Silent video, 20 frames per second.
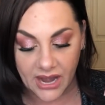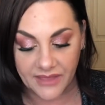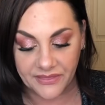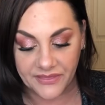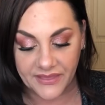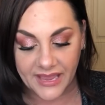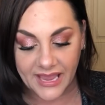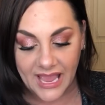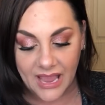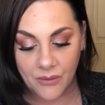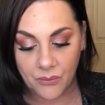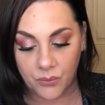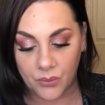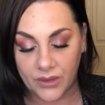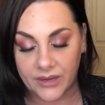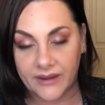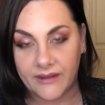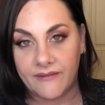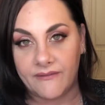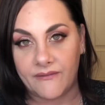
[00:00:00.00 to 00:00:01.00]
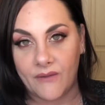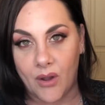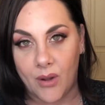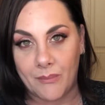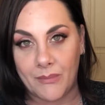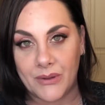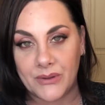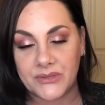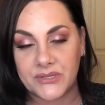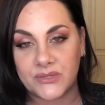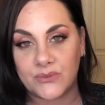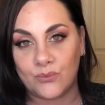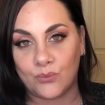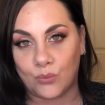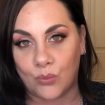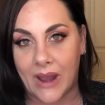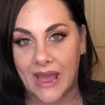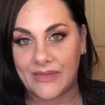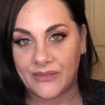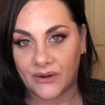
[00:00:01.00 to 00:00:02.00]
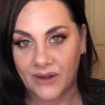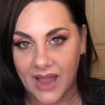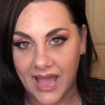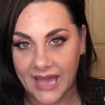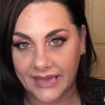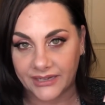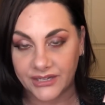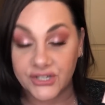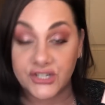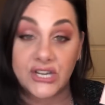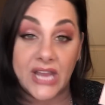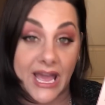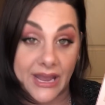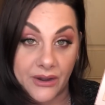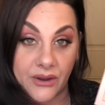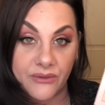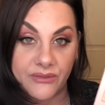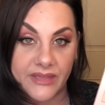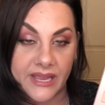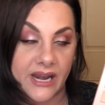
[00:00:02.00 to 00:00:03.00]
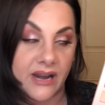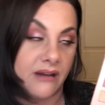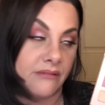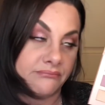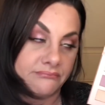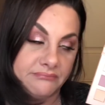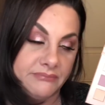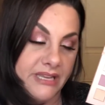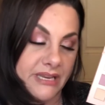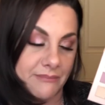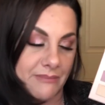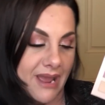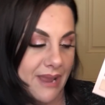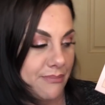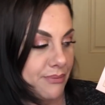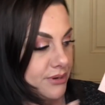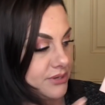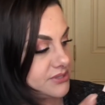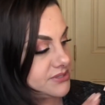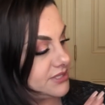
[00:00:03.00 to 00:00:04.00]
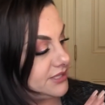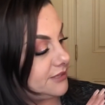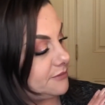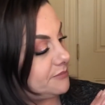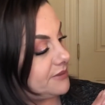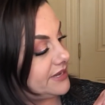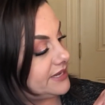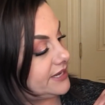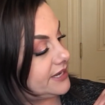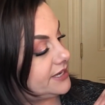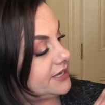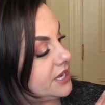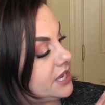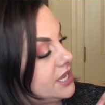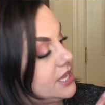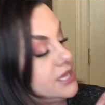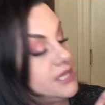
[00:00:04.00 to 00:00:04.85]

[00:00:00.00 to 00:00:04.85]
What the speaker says: I think I would have almost rather had a shadow there, in my personal opinion.